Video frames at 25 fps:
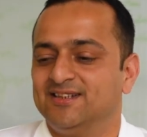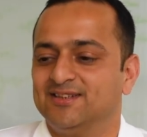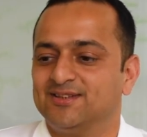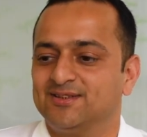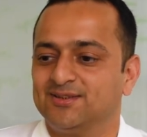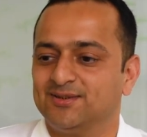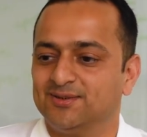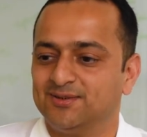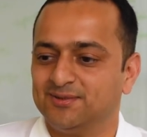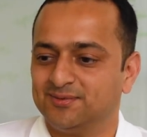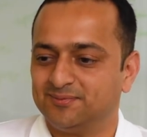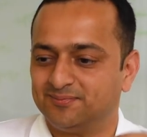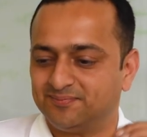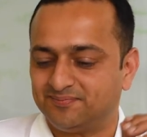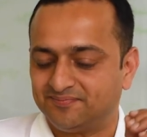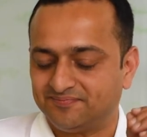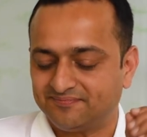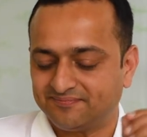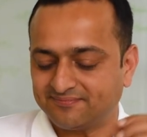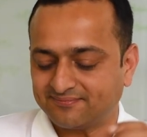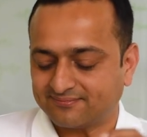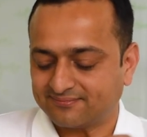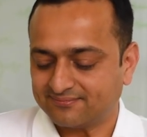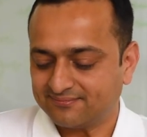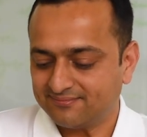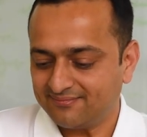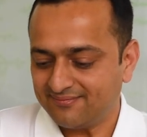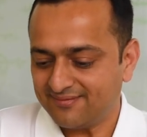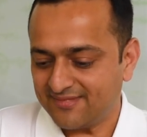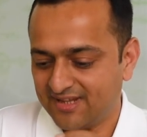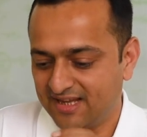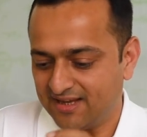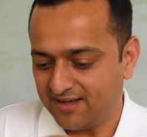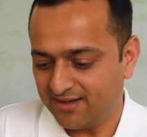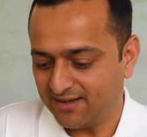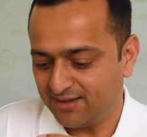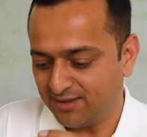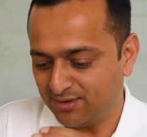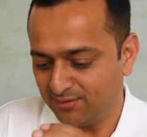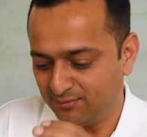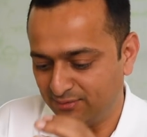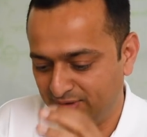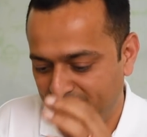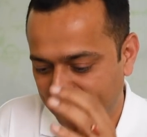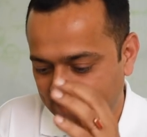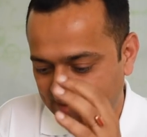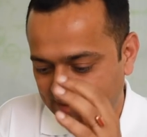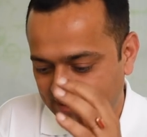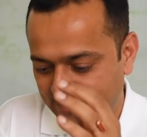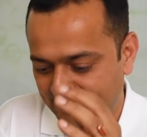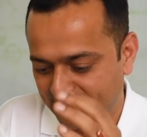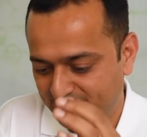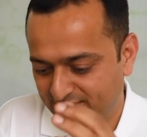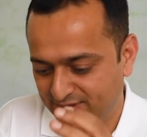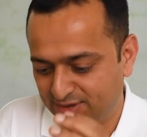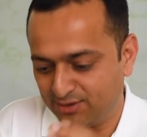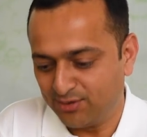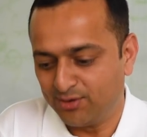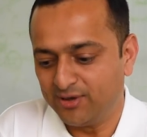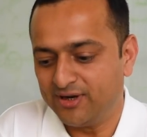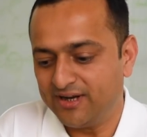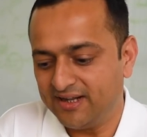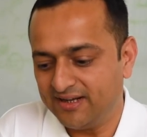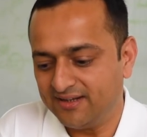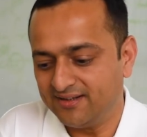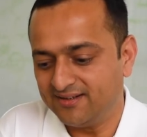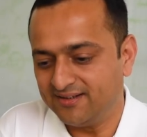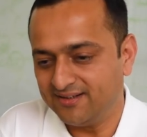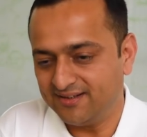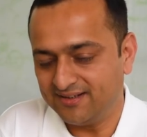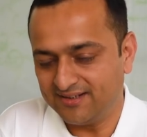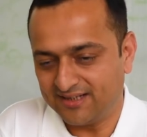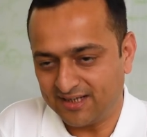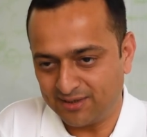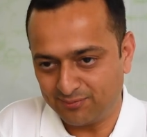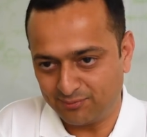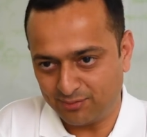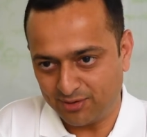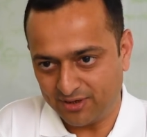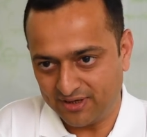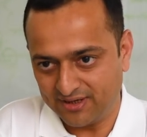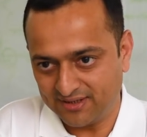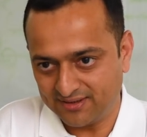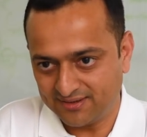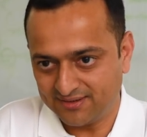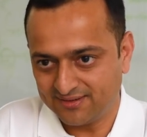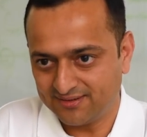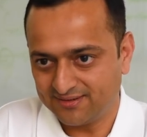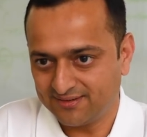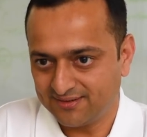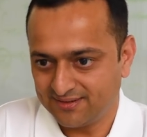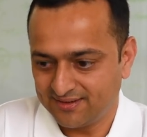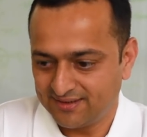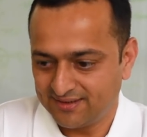So uh, we zeroed in in that product,